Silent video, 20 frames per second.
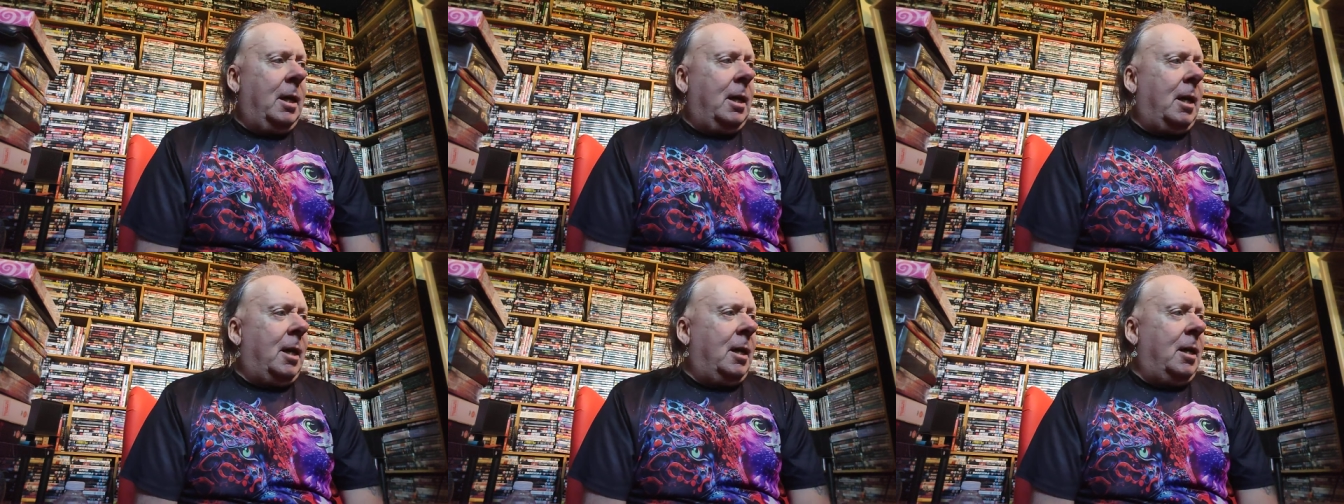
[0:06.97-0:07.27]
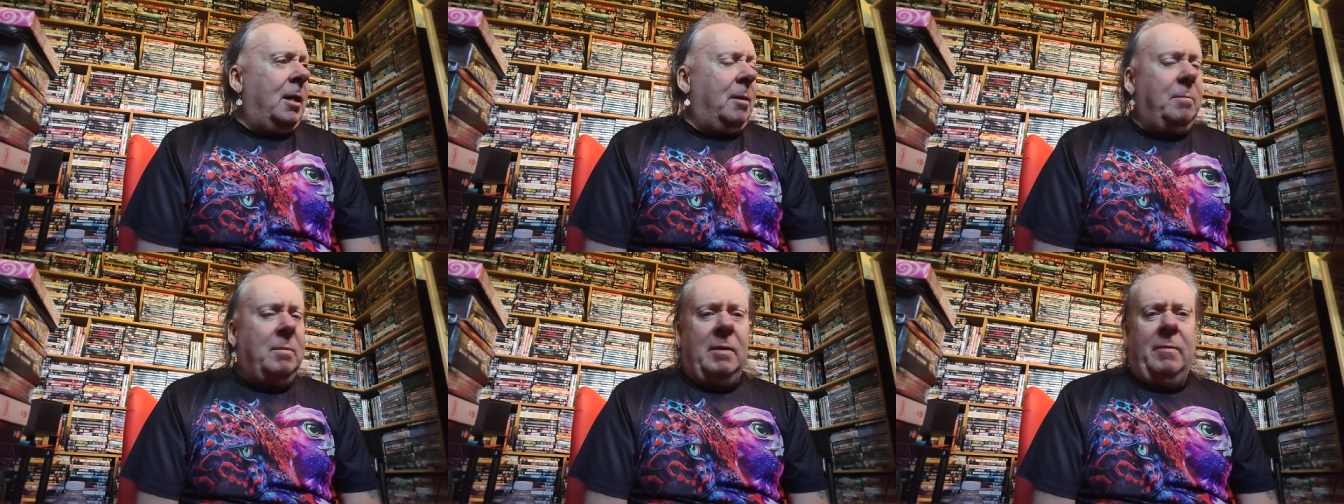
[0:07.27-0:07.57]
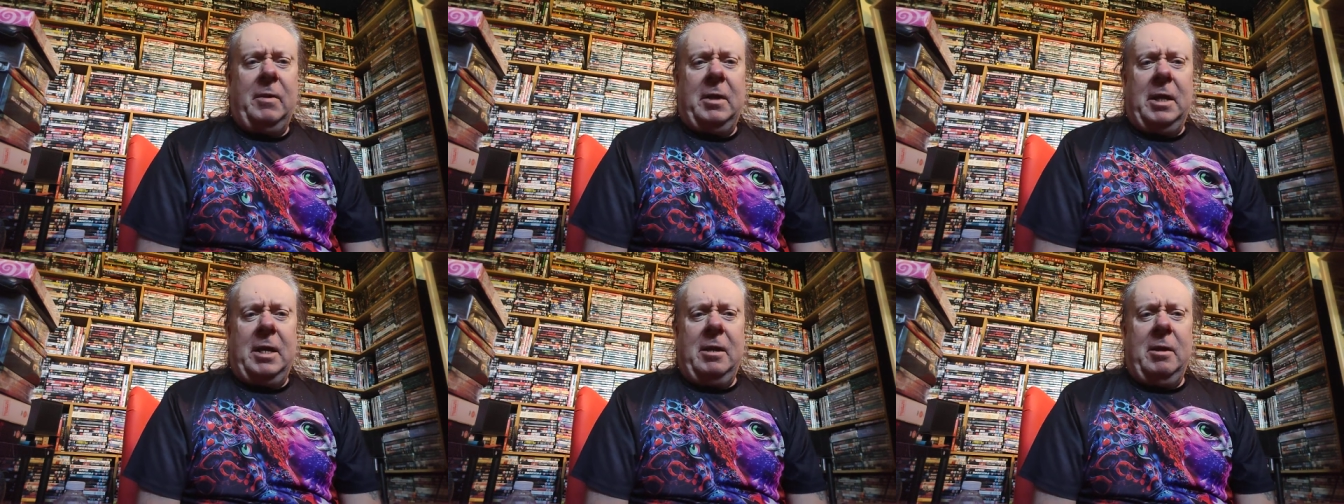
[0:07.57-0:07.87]

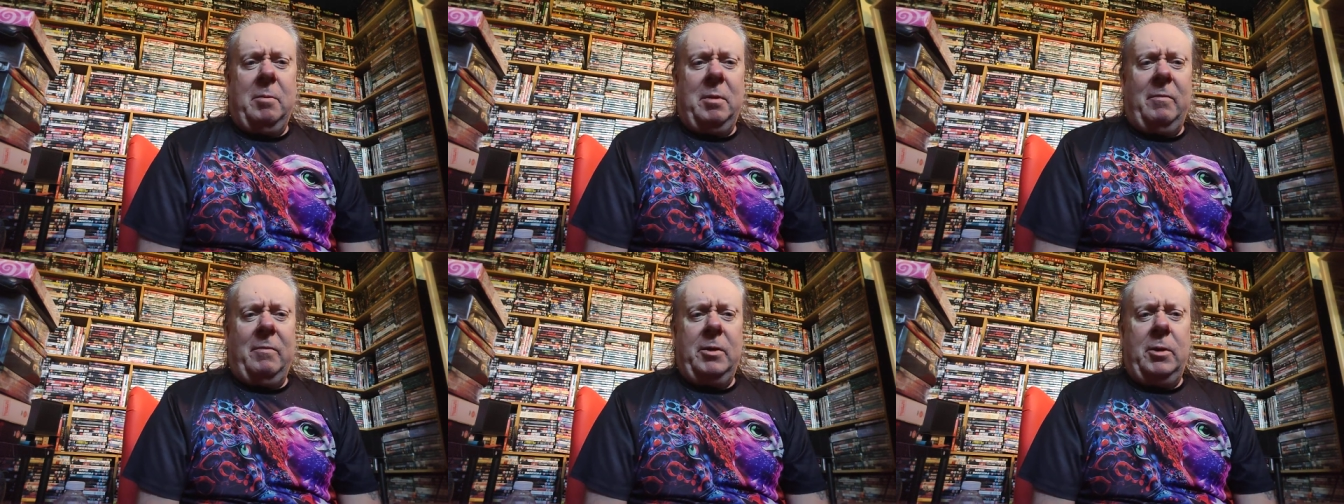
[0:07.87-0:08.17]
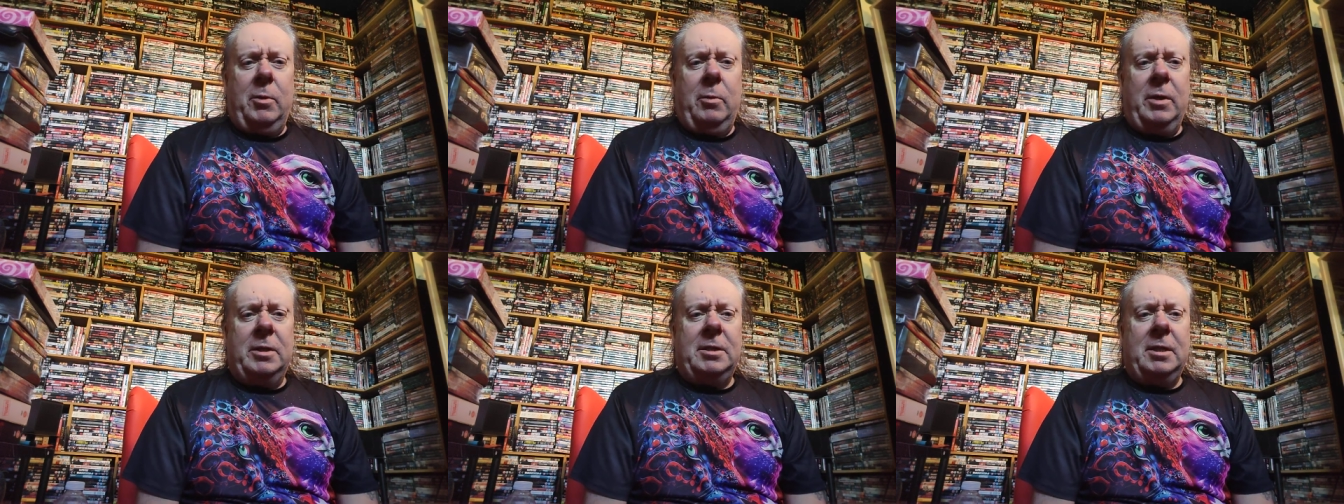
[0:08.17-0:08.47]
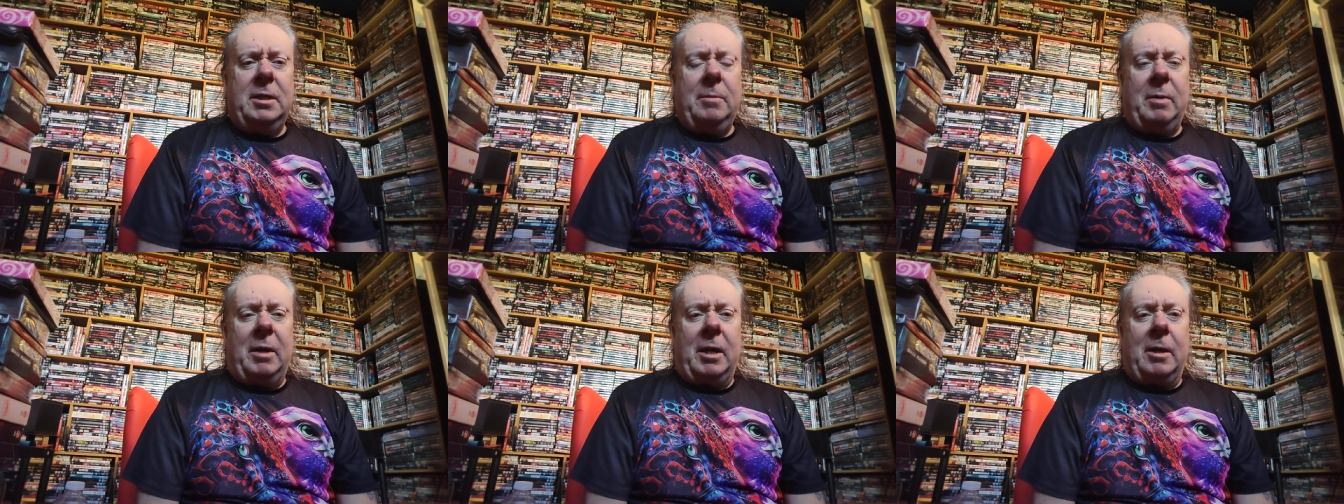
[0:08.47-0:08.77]
If you can hear a bit of a noise
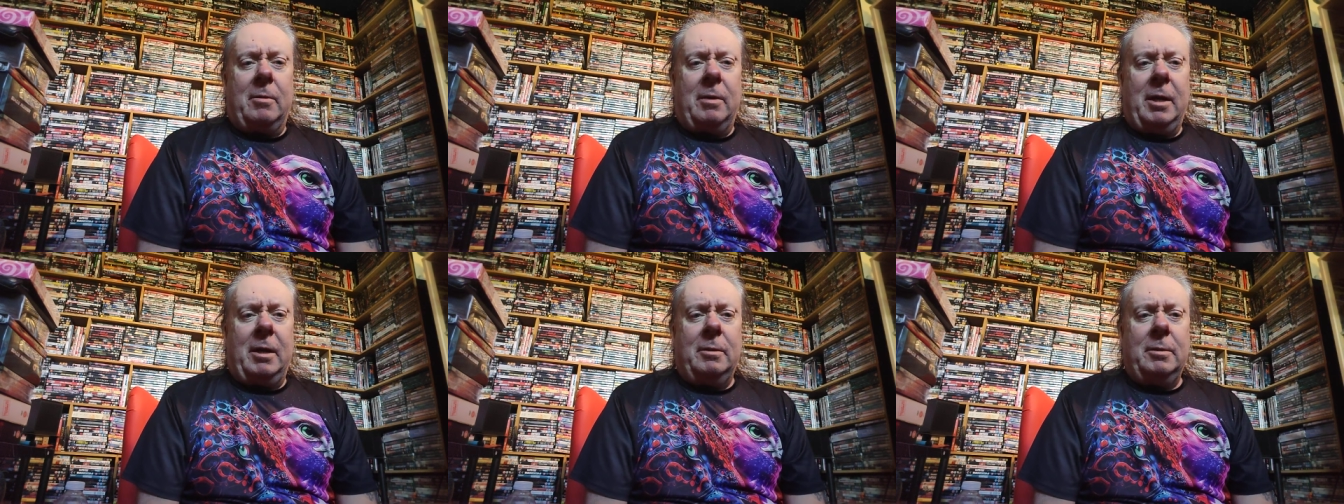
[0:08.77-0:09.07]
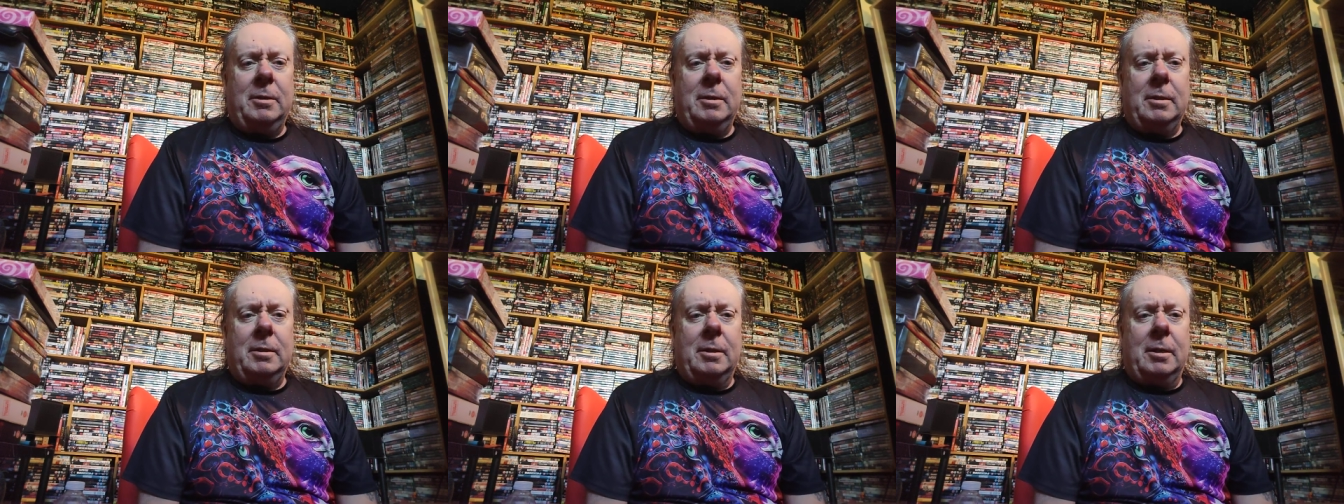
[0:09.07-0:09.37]
in the background,